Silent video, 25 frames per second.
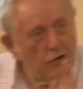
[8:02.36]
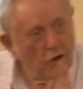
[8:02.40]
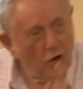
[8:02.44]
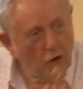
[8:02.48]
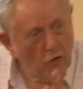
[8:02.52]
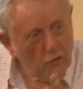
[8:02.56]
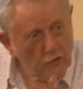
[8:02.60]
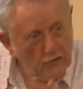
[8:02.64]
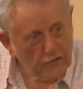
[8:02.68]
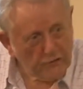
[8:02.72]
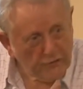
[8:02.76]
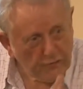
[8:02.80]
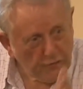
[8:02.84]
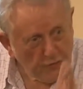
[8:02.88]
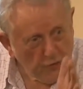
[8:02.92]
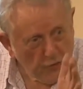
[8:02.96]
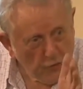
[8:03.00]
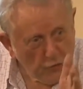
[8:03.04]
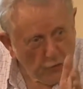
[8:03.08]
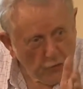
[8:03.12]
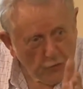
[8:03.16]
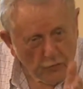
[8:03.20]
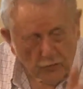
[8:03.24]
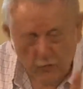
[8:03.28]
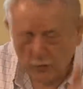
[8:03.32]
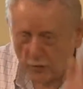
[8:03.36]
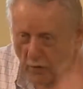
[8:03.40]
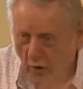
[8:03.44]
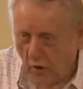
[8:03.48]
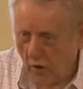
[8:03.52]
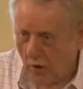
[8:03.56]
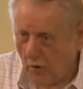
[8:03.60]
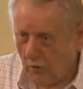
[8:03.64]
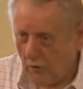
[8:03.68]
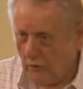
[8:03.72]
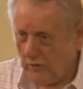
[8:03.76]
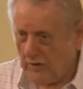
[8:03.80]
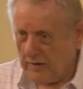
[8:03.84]
goes for you to the
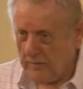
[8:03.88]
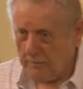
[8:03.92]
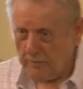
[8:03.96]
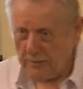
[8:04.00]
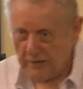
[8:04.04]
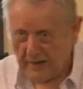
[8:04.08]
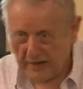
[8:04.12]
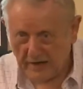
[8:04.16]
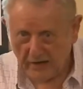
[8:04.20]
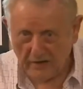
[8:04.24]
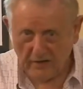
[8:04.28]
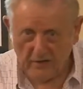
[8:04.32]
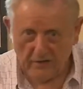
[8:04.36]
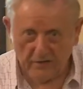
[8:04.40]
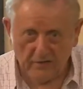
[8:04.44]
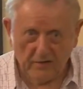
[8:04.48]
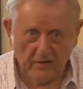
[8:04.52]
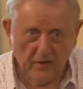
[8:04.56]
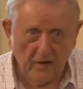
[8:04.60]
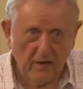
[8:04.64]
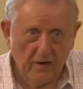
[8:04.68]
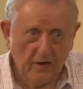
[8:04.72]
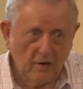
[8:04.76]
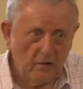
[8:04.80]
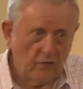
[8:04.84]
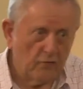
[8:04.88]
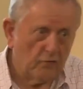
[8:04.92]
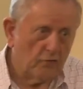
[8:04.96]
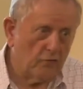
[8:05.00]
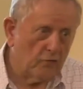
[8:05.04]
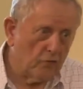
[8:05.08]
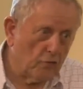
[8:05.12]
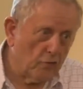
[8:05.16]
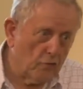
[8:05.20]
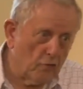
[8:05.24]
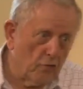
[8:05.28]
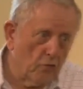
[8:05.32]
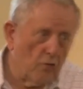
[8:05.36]
holy place
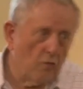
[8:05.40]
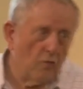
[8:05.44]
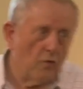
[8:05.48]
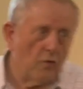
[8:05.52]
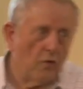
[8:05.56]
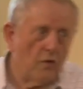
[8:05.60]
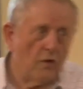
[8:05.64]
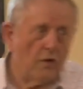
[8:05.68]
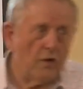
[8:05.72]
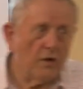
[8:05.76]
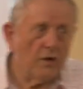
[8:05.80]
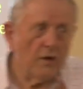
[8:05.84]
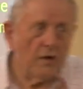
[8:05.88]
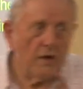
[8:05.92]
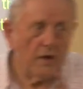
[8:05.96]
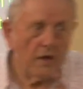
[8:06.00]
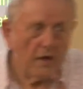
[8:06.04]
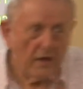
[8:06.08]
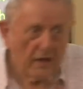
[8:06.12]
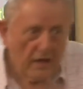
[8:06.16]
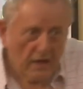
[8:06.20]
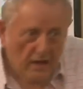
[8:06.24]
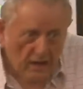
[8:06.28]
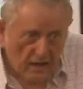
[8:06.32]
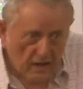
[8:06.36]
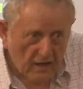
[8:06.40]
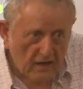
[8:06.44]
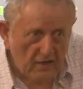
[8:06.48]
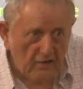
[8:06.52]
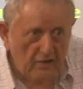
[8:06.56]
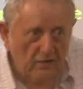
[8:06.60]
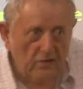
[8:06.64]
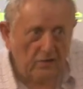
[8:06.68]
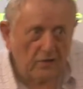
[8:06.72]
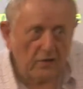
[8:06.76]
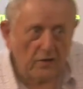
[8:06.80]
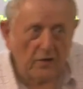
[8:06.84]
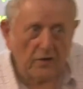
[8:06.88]
to
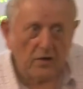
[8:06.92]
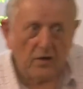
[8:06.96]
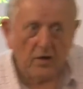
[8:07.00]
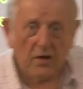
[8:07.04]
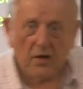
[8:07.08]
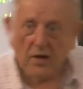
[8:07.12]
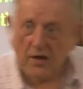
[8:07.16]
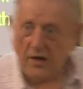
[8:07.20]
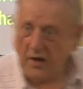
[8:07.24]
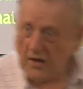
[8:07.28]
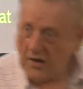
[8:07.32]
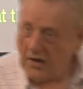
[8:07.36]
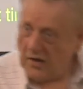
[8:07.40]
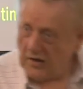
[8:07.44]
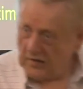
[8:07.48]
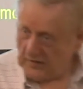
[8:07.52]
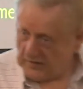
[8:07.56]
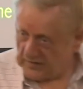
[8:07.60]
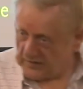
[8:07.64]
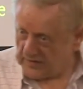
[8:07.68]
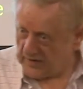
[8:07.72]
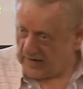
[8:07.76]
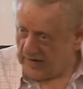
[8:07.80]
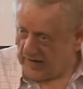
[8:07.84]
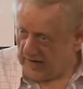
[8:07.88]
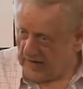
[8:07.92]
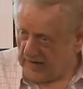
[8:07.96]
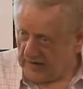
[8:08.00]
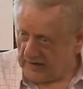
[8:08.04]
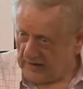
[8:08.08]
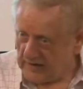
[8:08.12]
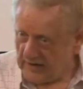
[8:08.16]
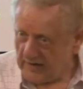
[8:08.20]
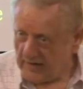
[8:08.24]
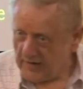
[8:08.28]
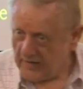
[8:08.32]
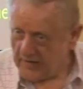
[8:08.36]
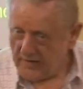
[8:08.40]
intercede.
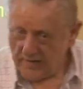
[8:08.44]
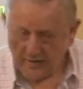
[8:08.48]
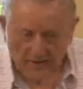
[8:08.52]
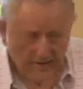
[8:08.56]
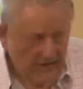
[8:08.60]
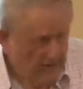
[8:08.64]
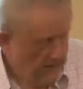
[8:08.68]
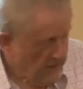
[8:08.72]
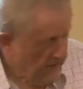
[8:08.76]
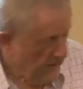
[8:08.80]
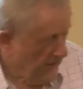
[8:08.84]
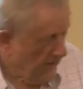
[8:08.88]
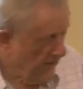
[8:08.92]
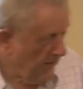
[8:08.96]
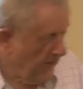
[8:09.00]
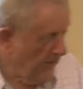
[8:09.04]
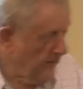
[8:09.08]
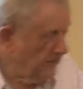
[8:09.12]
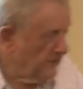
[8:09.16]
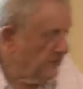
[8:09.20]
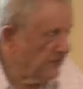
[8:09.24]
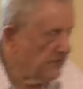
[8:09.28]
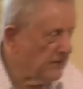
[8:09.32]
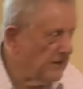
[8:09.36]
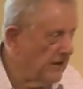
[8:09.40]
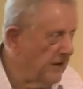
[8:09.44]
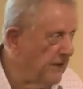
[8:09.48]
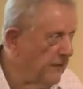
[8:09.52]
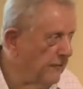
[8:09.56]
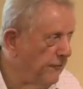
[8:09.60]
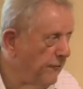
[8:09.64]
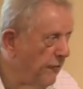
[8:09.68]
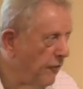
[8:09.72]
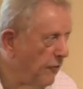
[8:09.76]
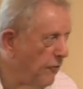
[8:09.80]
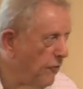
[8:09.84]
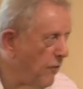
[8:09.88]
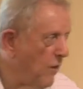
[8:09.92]
Intercede
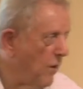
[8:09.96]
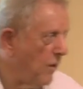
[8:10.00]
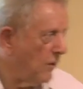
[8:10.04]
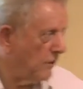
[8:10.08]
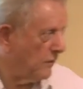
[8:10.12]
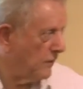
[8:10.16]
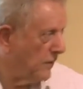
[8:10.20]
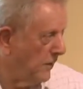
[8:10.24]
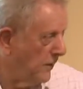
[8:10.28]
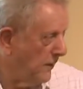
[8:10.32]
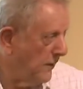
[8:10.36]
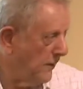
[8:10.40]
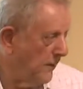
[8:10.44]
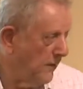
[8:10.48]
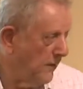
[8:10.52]
for what?